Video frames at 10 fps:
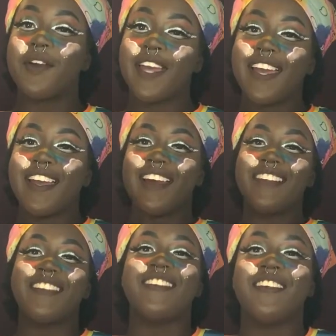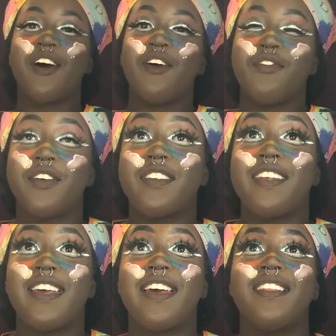Okay guys, this is all for
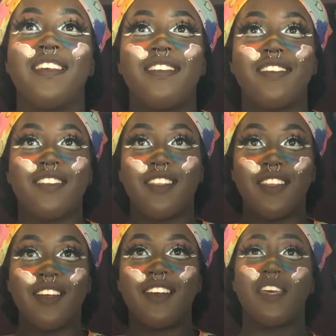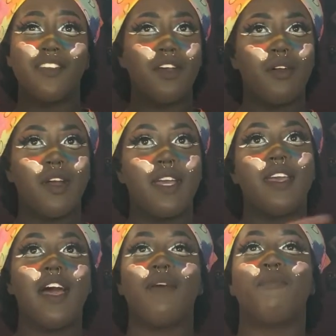today. This is the look. It's alright.
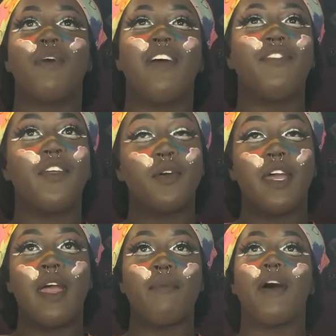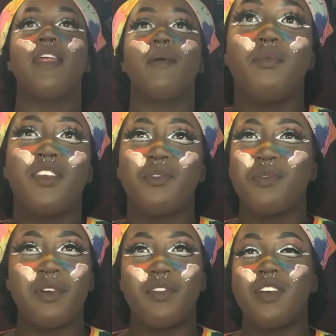I feel okay about it. This was
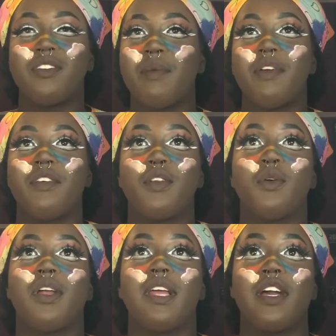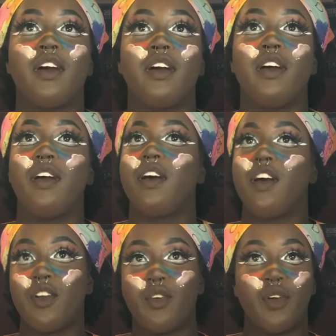my first time ever doing like a
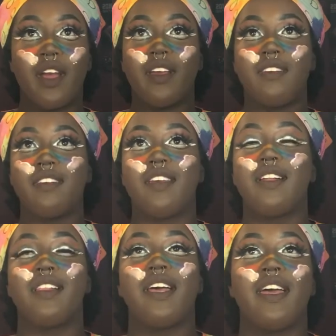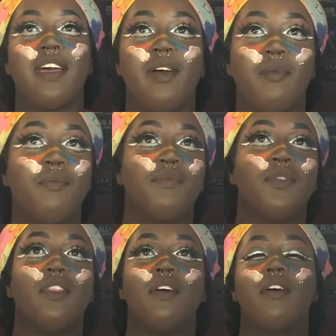crazy glam
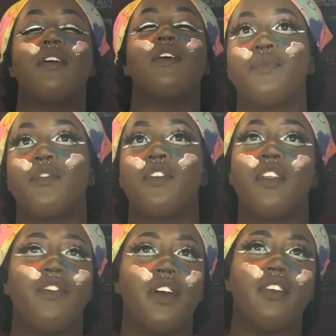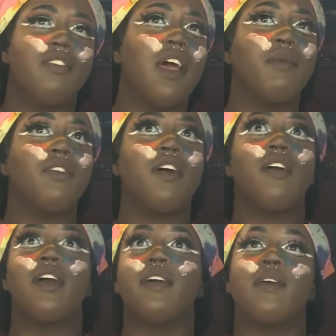look. For the first time, it's
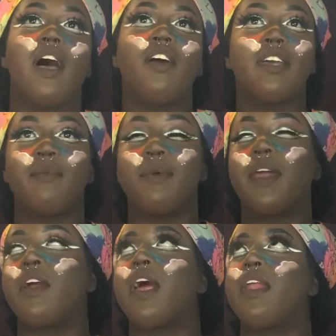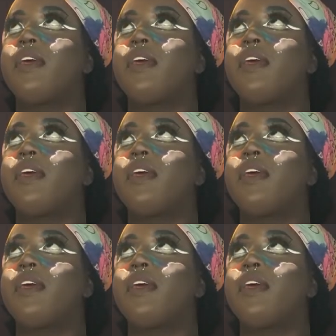alright. I'll get better.